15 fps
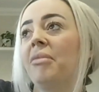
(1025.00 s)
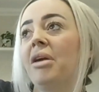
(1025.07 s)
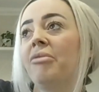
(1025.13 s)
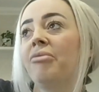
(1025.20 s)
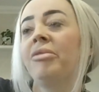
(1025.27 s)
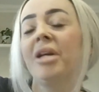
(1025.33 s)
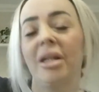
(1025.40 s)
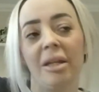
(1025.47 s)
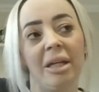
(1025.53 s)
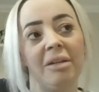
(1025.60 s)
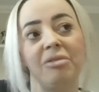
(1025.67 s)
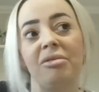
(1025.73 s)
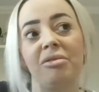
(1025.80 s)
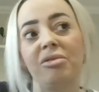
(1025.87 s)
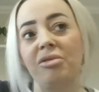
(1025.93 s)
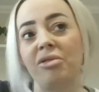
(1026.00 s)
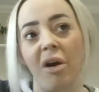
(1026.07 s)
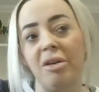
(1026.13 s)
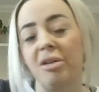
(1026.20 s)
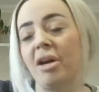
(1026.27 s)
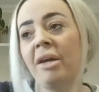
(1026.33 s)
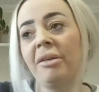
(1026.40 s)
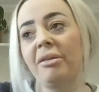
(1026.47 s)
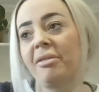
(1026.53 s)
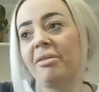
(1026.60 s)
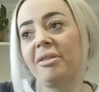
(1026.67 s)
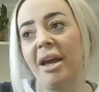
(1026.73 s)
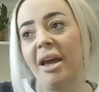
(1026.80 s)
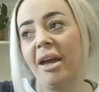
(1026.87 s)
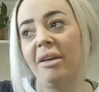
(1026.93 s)
really don't
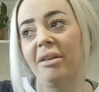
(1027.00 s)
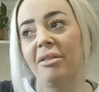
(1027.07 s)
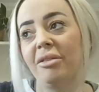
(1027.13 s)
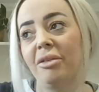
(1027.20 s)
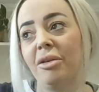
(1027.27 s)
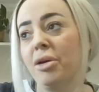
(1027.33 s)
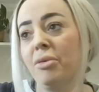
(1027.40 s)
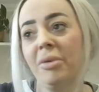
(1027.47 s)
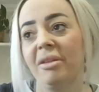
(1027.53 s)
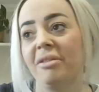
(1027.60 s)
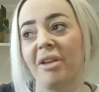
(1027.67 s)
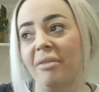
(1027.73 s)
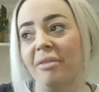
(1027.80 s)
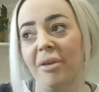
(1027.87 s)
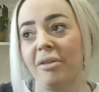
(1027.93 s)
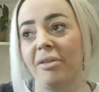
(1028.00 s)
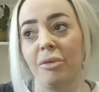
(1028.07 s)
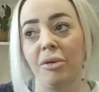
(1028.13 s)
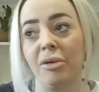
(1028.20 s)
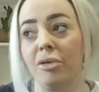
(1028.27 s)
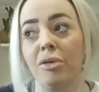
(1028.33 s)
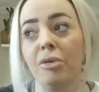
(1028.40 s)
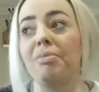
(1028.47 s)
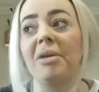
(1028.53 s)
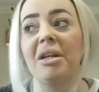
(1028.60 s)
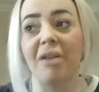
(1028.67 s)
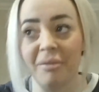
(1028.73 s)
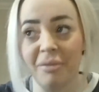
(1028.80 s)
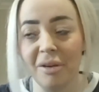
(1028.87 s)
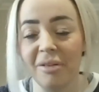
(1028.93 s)
understand who is diverse or who could be
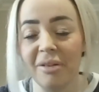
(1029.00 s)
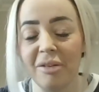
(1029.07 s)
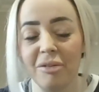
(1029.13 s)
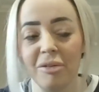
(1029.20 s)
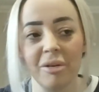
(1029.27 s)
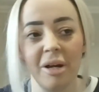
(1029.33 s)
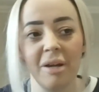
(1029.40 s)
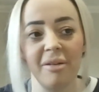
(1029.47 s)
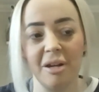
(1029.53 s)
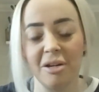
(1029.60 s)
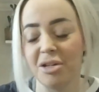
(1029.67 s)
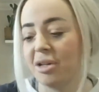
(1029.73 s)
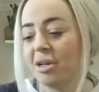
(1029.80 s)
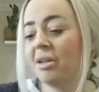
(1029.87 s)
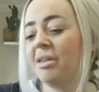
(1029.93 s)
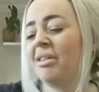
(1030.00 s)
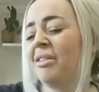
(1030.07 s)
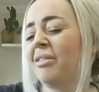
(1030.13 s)
diverse in their organization, the